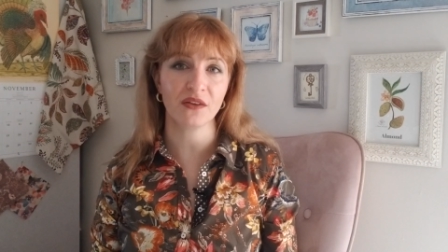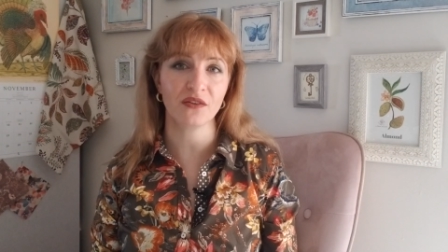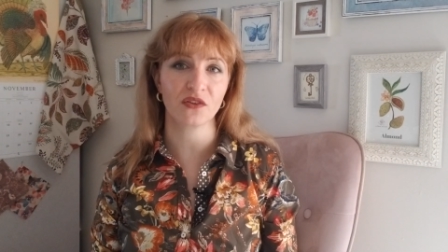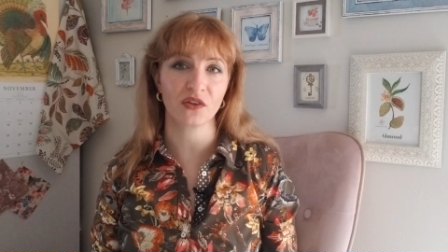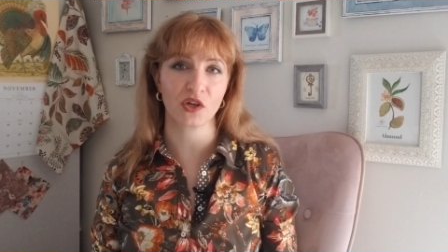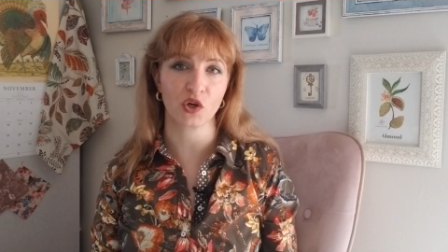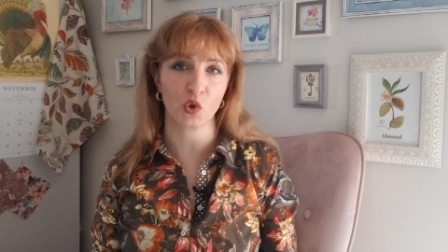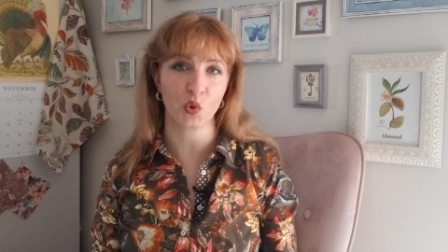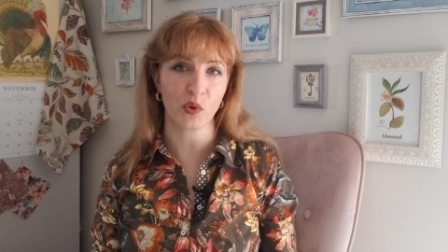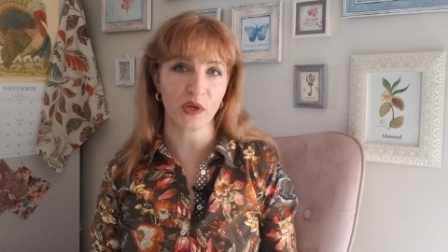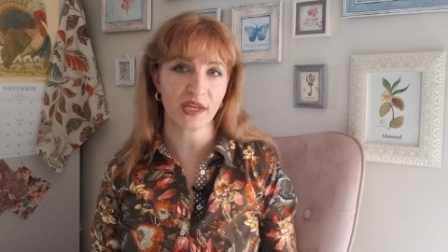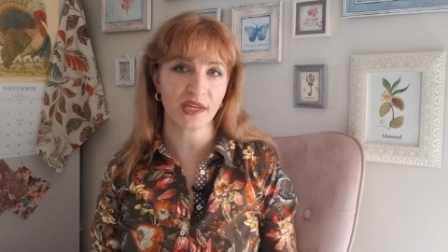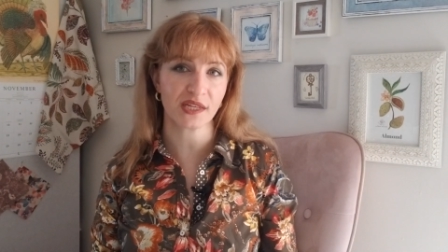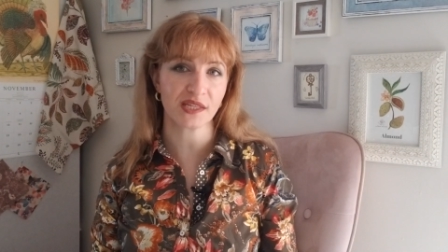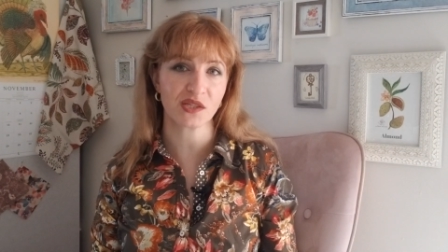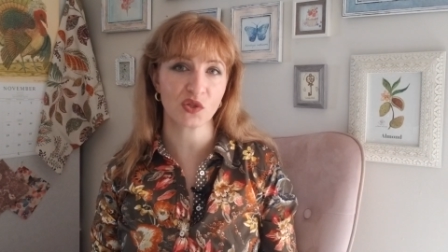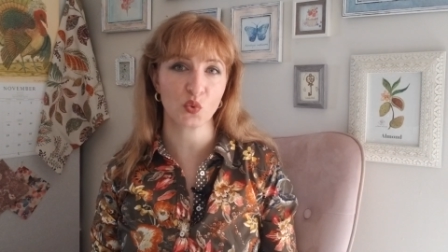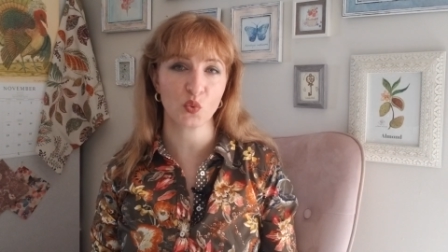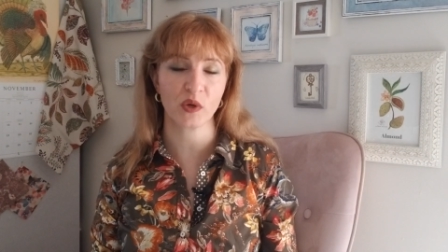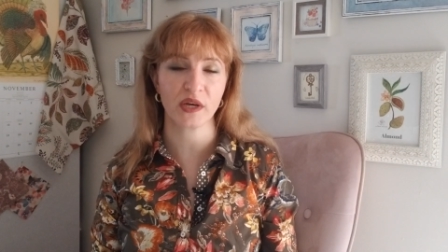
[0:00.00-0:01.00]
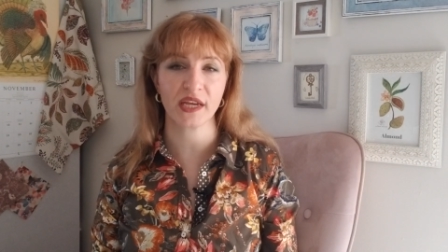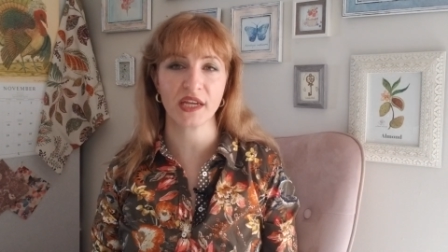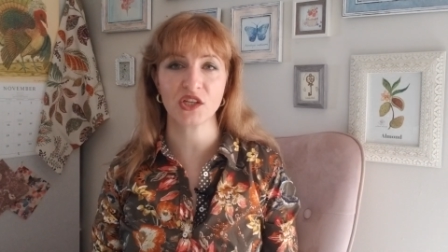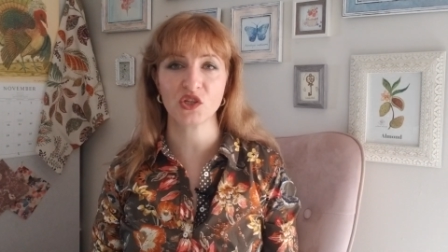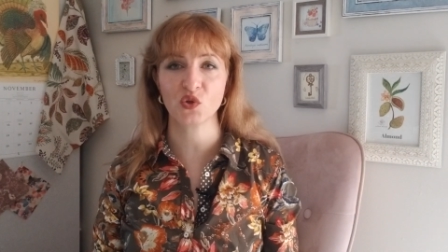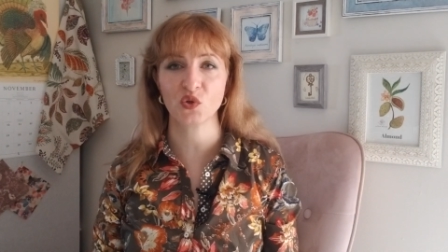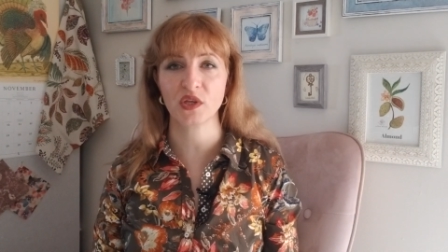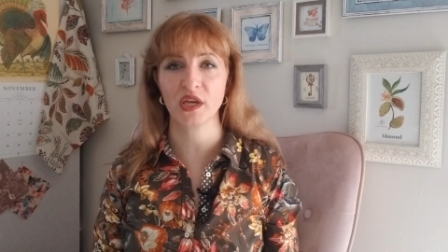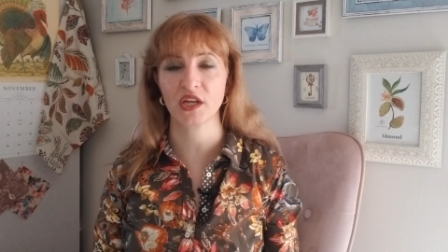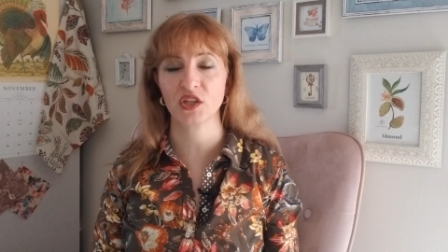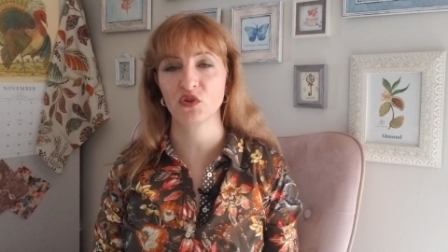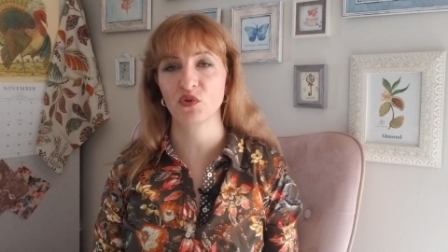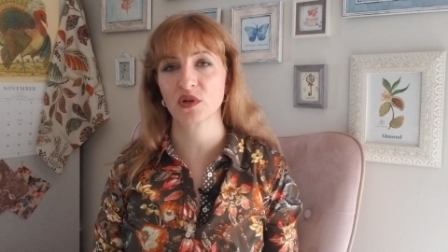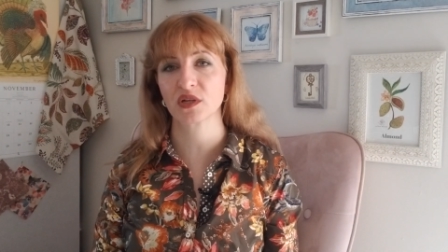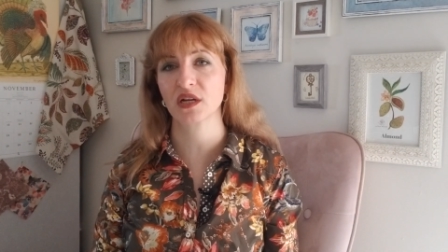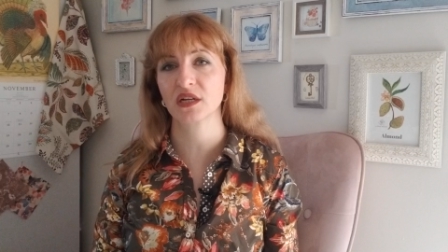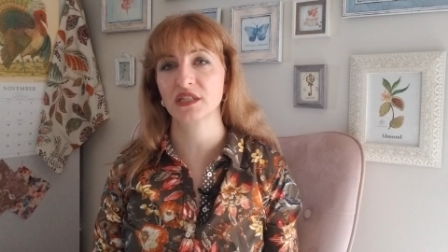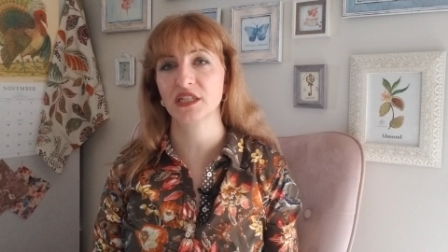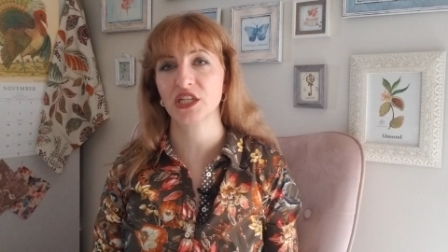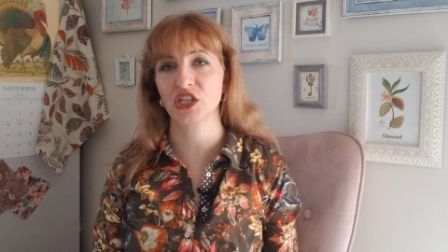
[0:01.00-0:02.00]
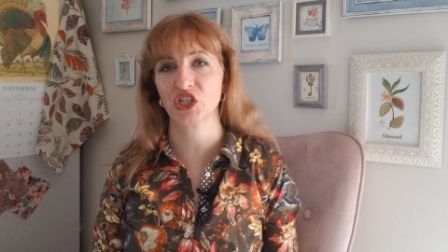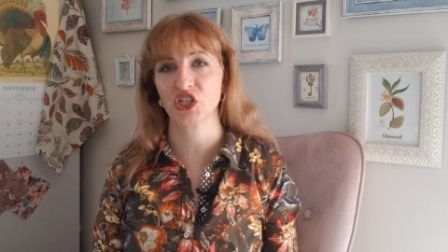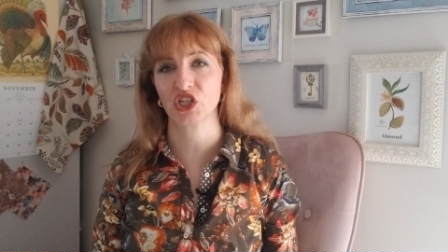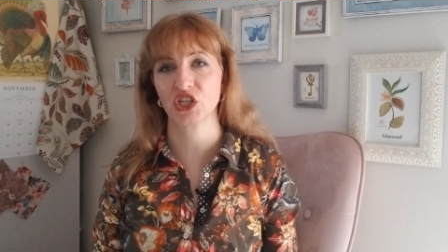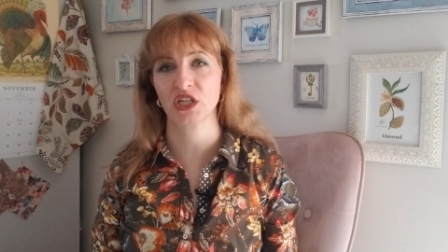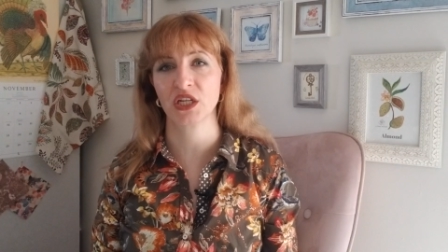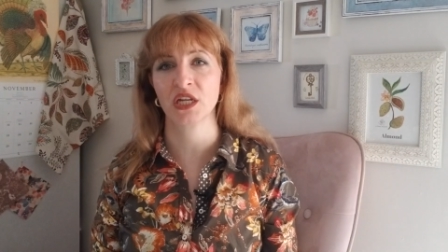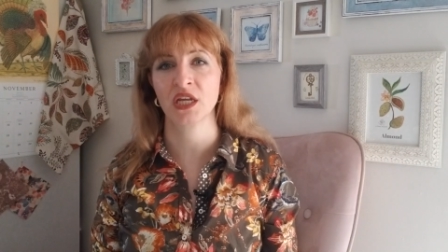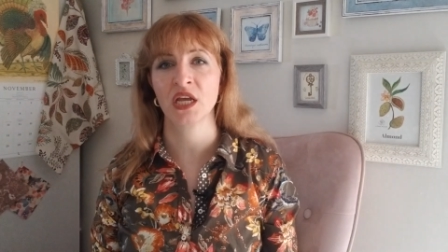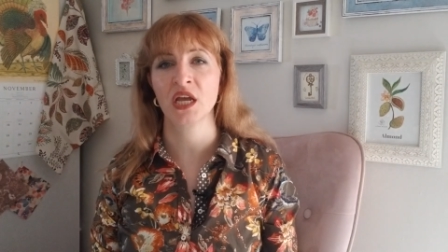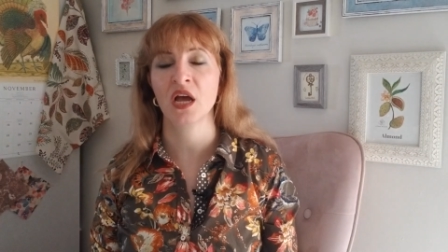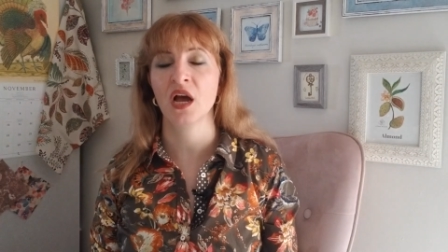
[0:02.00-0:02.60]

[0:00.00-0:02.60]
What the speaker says: the quickest way to get recognition.